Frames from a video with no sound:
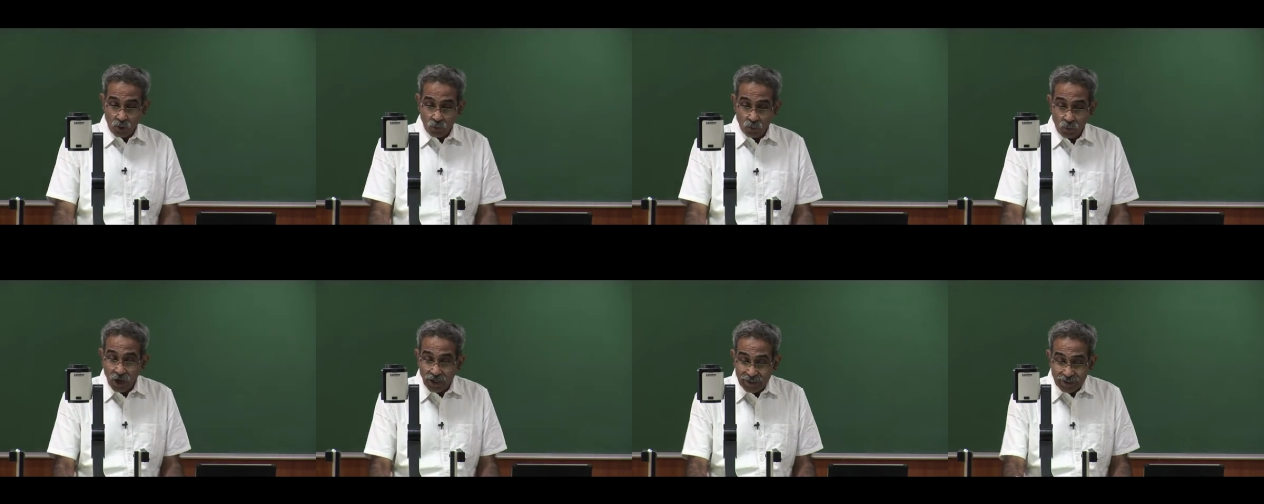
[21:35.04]

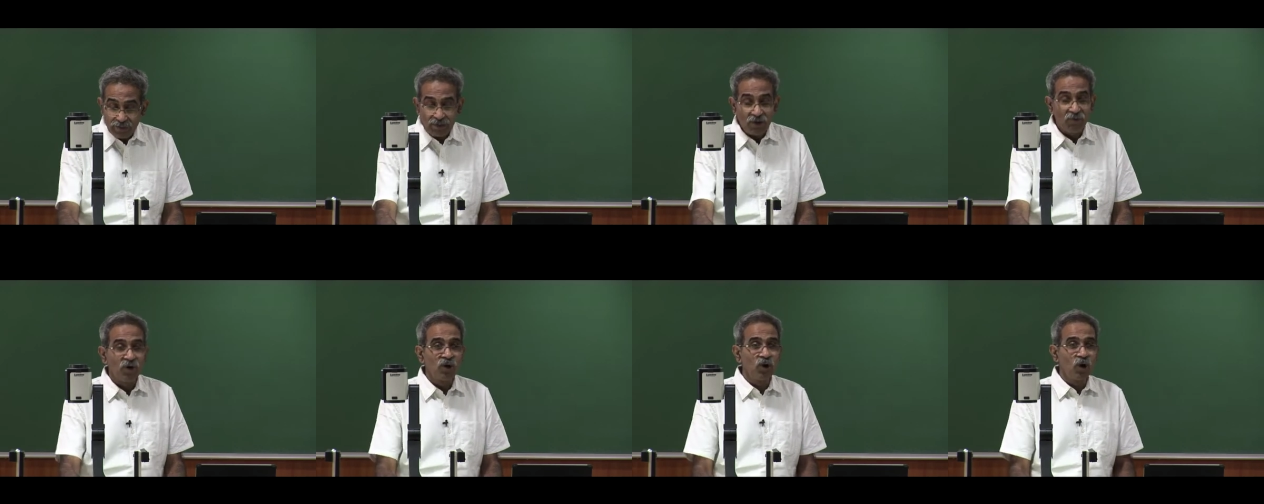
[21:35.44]
What is
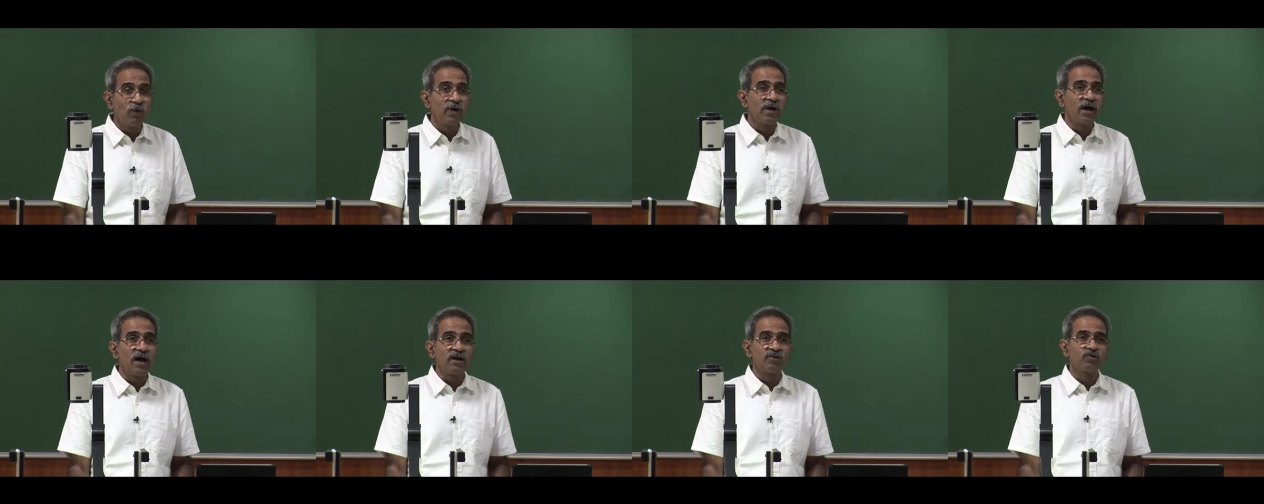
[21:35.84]
a 1
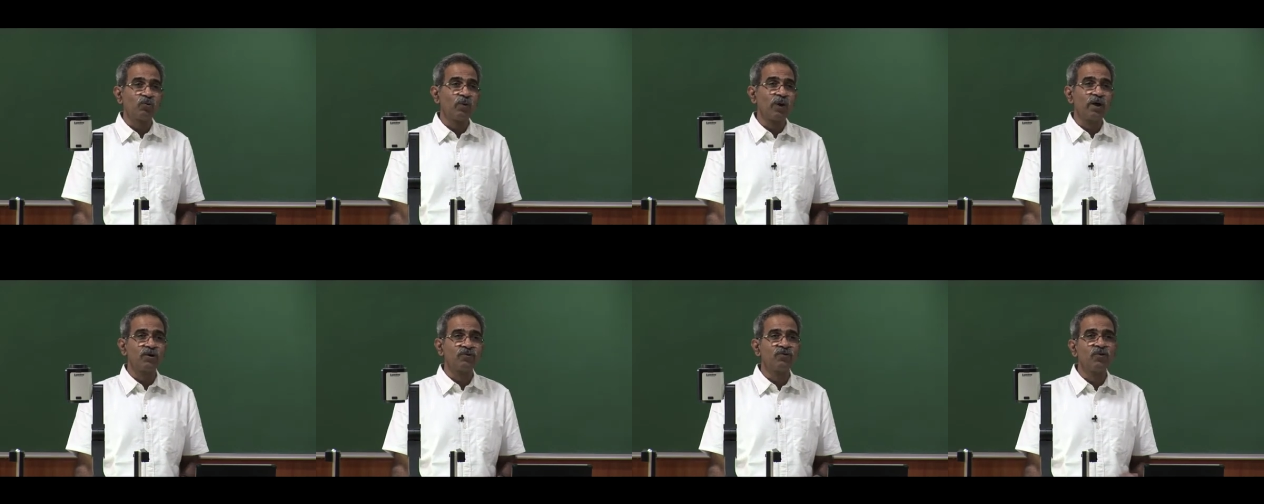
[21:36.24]
over r
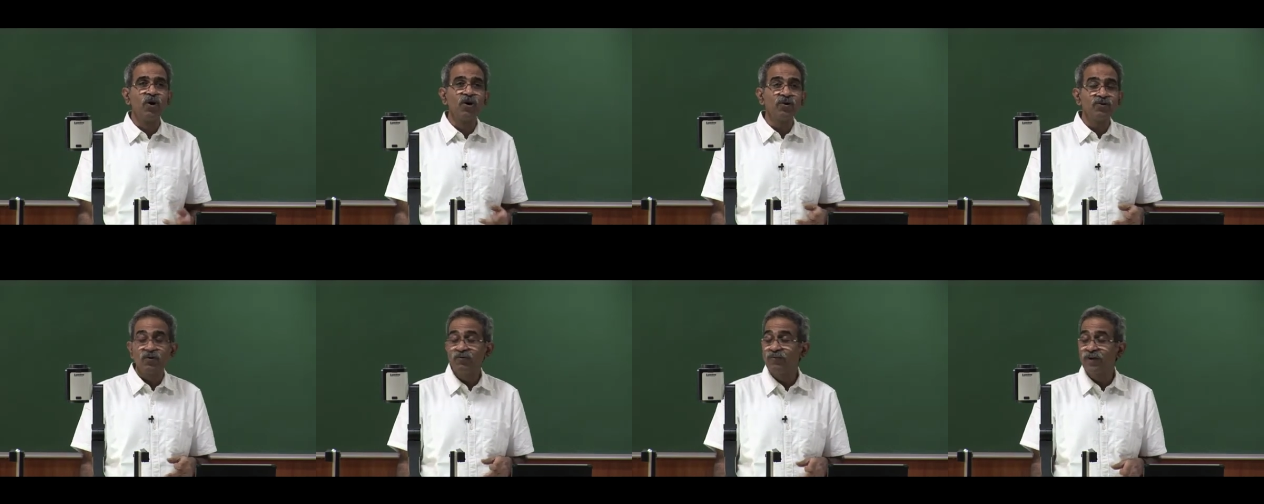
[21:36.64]
squared
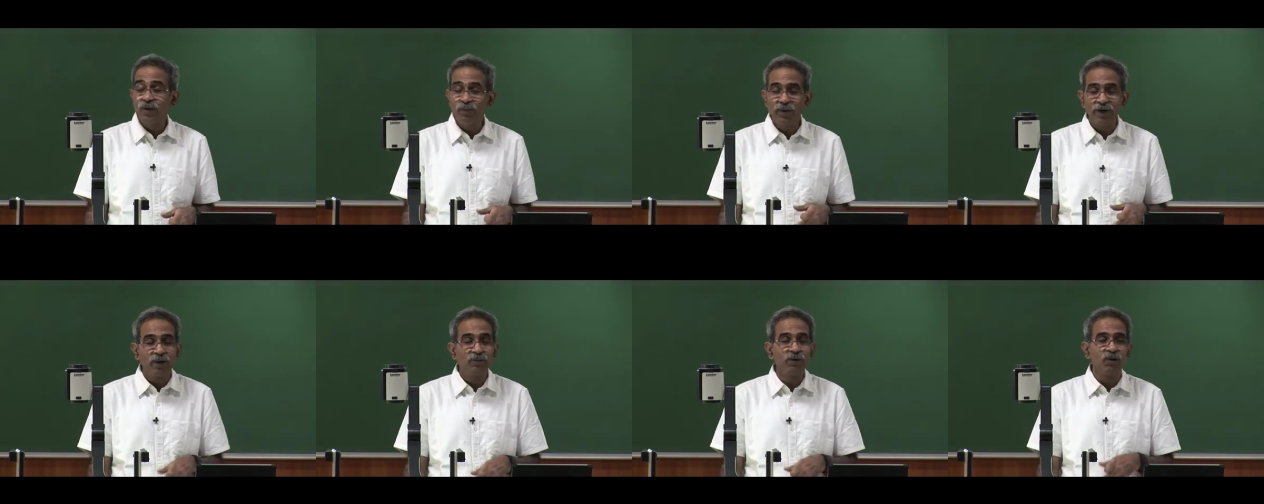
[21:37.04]
force will
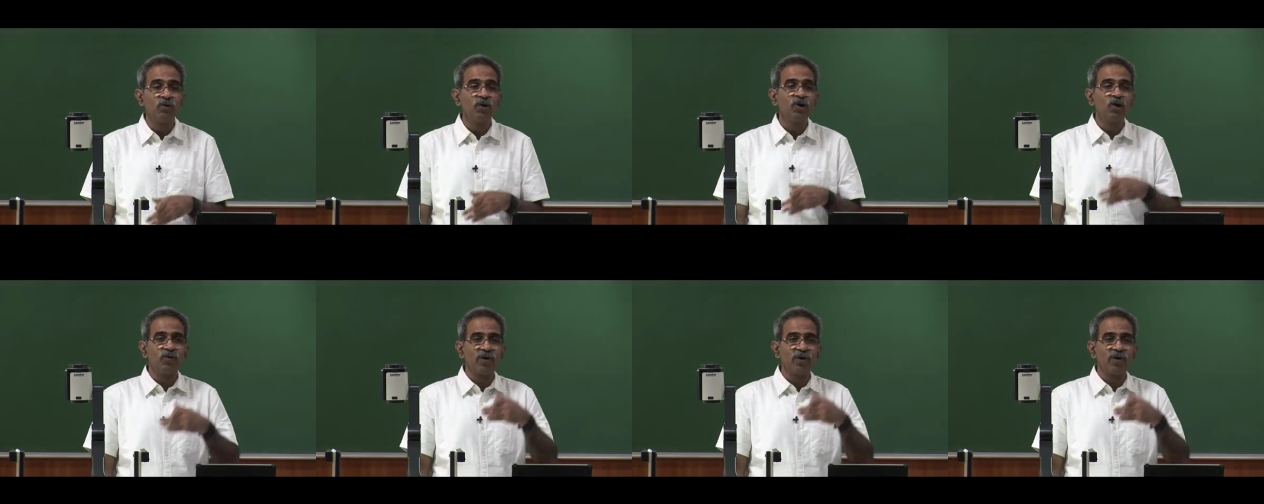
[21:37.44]
become a 1